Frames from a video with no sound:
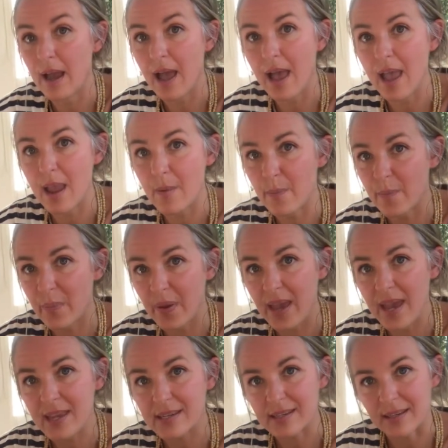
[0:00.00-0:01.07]
a
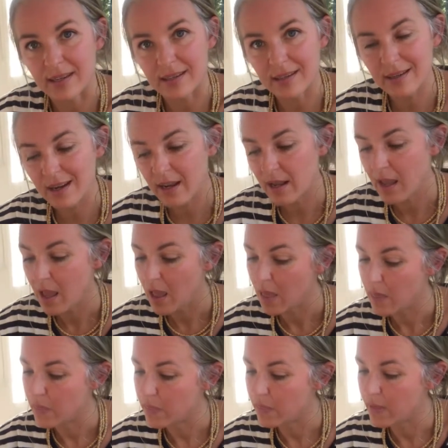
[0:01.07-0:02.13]
pattern
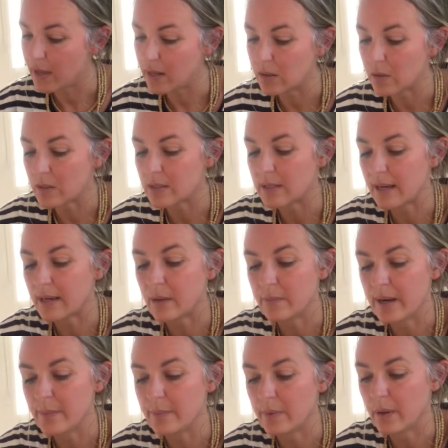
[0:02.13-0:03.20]
that looks like a
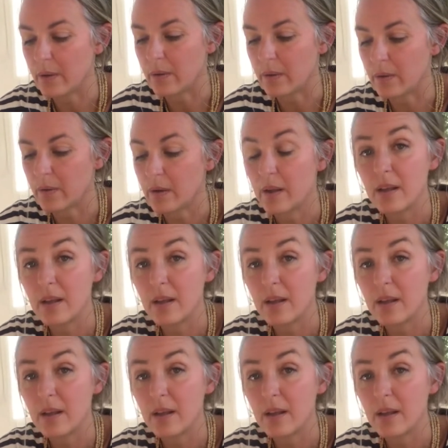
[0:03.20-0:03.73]
rainbow.